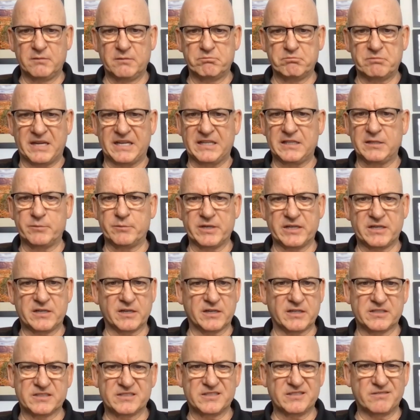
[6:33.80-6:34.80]
mainly
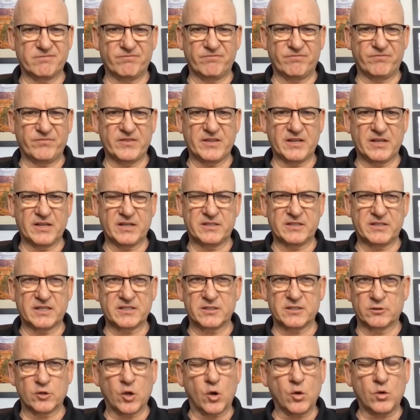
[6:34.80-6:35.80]
because it
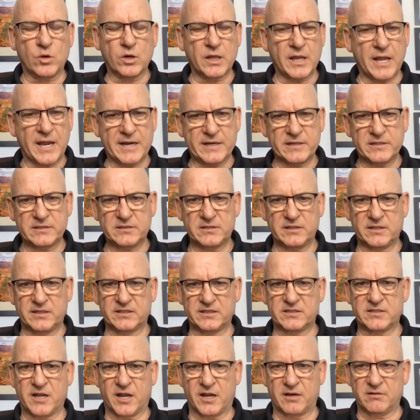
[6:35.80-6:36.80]
doesn't localize,
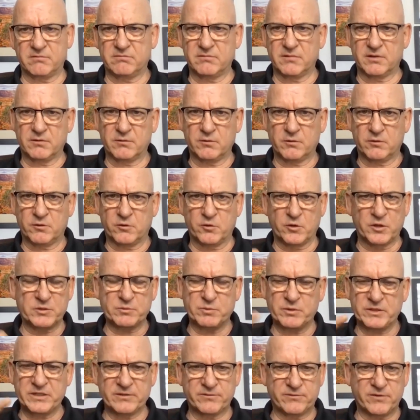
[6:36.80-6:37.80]
it's not
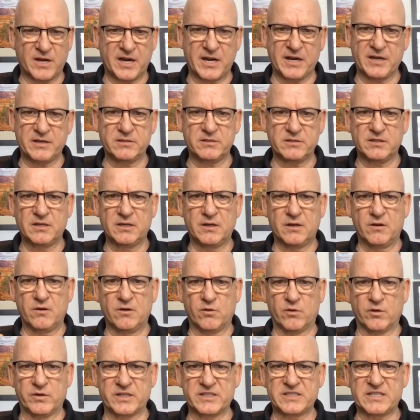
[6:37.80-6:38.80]
crisply defined
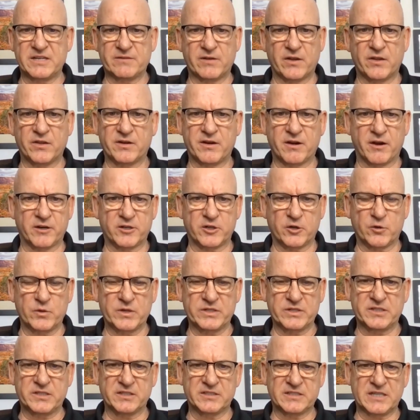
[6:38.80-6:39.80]
or doesn't have other
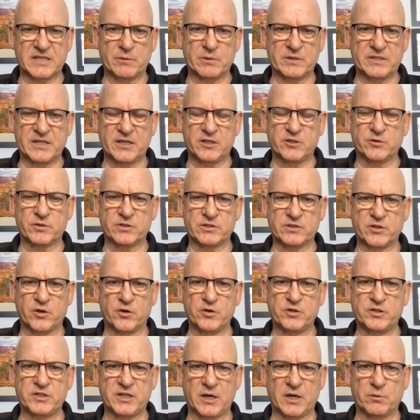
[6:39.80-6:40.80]
characteristics that we tend to
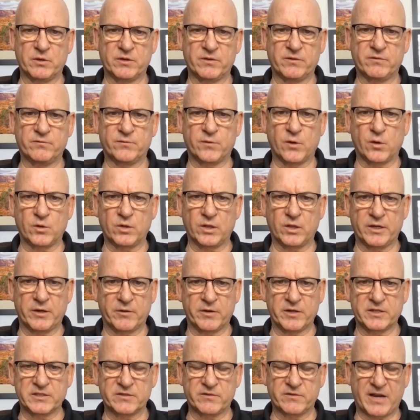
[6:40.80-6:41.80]
associate with focal
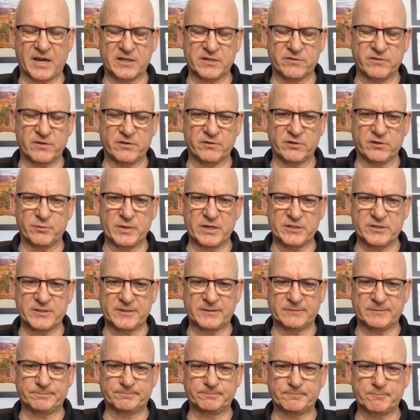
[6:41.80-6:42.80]
areas of active
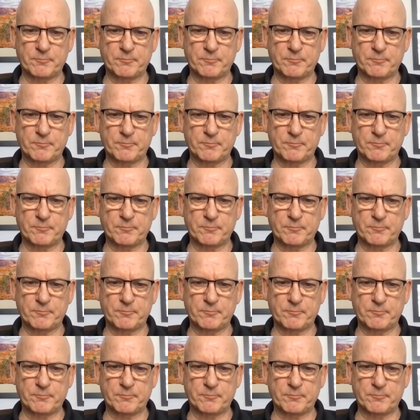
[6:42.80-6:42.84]
inflammation.